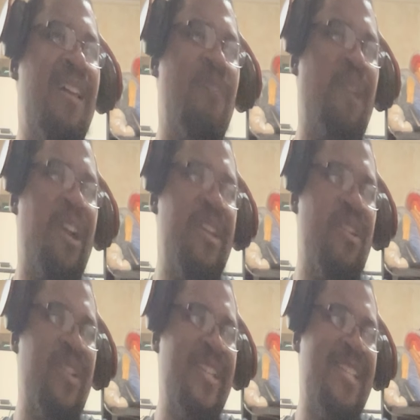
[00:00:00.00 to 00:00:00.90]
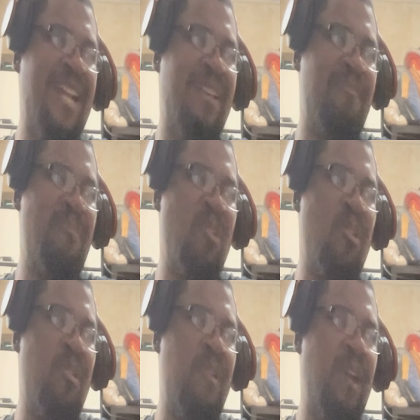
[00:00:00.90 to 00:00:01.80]
where your detective
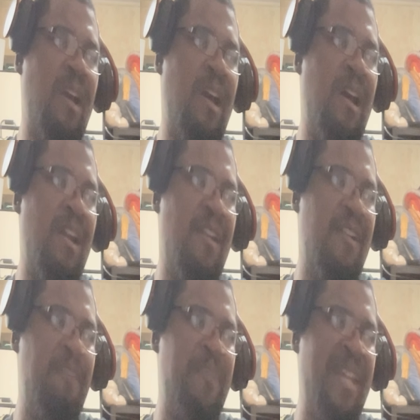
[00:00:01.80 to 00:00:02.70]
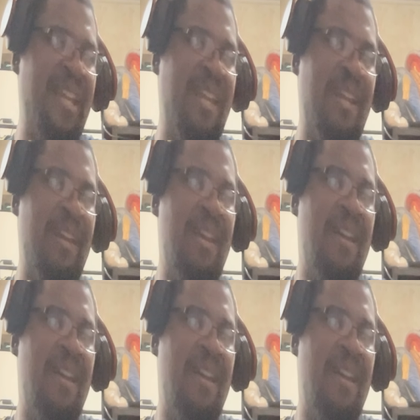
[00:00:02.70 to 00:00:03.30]
mode could be